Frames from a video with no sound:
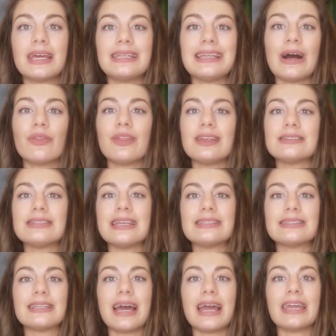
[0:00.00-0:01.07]
Now this
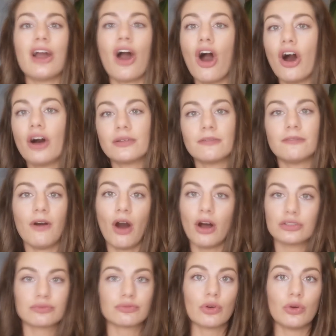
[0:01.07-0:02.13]
isn't a hard and
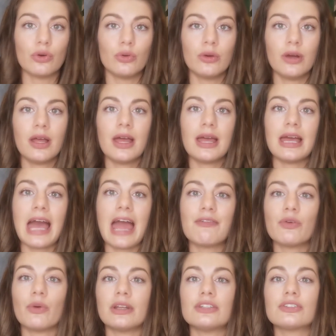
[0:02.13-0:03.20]
fast rule.
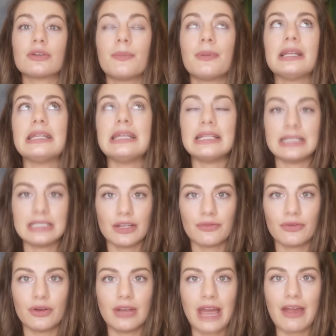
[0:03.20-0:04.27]
Everyone is completely
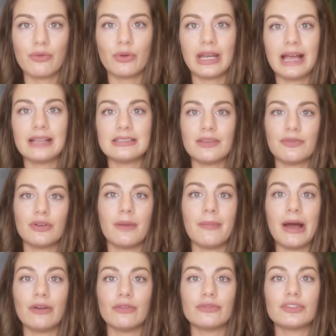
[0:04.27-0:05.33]
different. Everyone has different
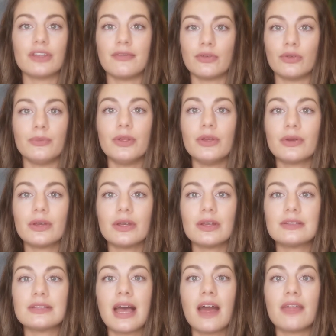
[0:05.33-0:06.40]
amount of cervical
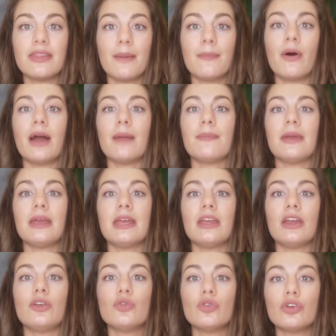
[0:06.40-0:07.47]
mucus that might be
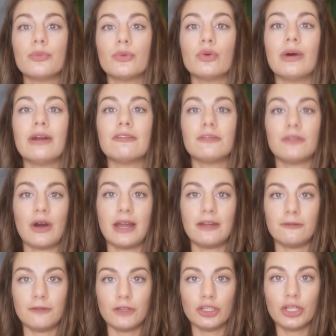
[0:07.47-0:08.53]
normal and fine
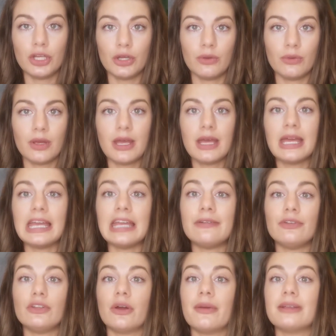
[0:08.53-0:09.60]
for you.
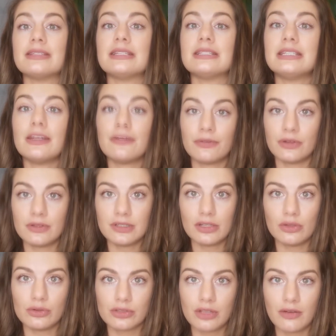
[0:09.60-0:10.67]
If you notice a difference in
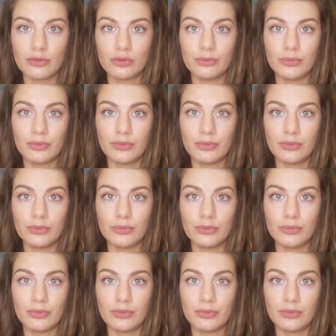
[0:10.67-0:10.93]
your cervical